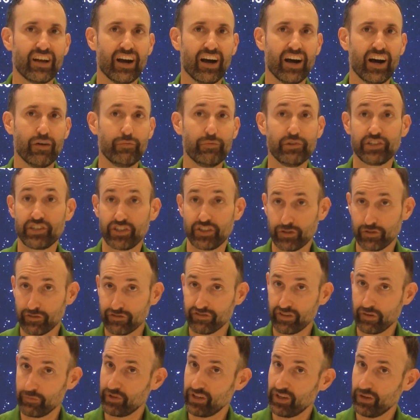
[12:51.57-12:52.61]
material
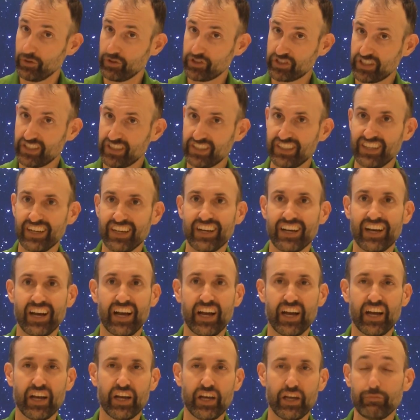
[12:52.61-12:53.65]
from the ocean
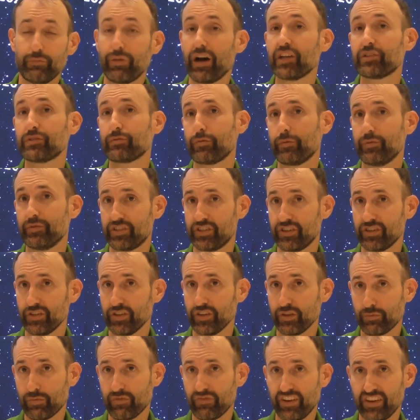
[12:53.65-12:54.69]
and possibly material
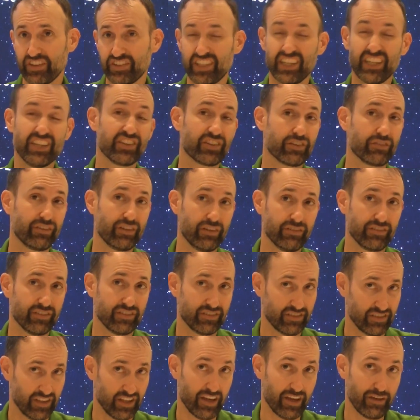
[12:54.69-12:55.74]
that provides hints of
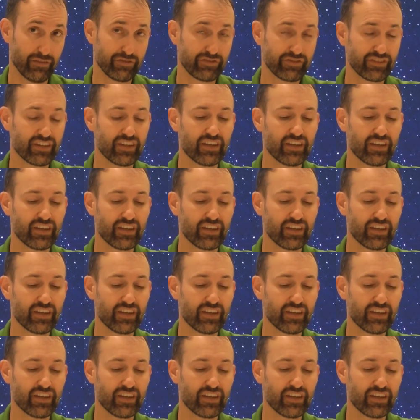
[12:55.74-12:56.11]
even life.